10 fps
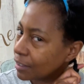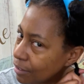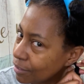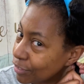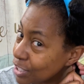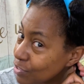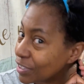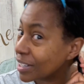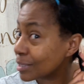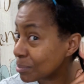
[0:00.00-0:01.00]

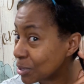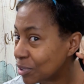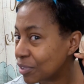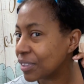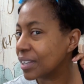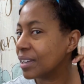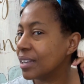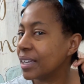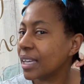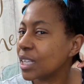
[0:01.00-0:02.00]
frizz-free and smooth,
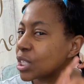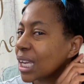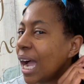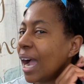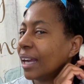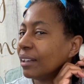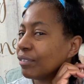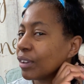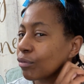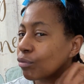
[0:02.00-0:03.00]
is kind
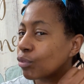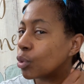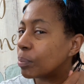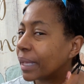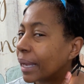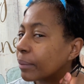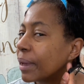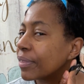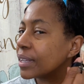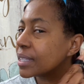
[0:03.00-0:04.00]
of the rope-like
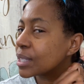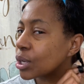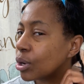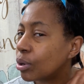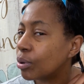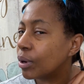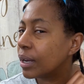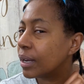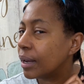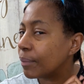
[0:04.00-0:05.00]
method. So
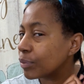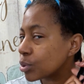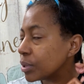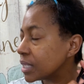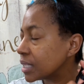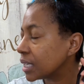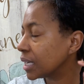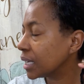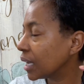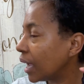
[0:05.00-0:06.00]

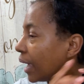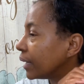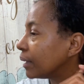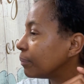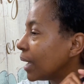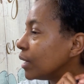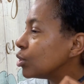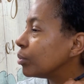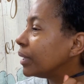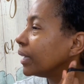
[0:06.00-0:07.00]
twisting, and I'm not
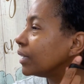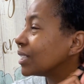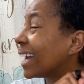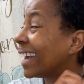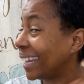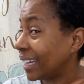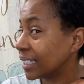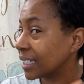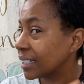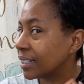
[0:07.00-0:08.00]
doing it
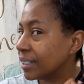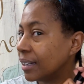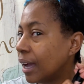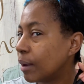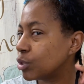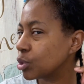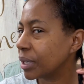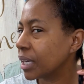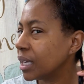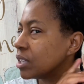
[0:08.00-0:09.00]
tight. I'm
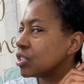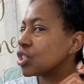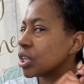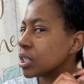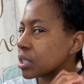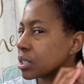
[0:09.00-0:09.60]
doing it just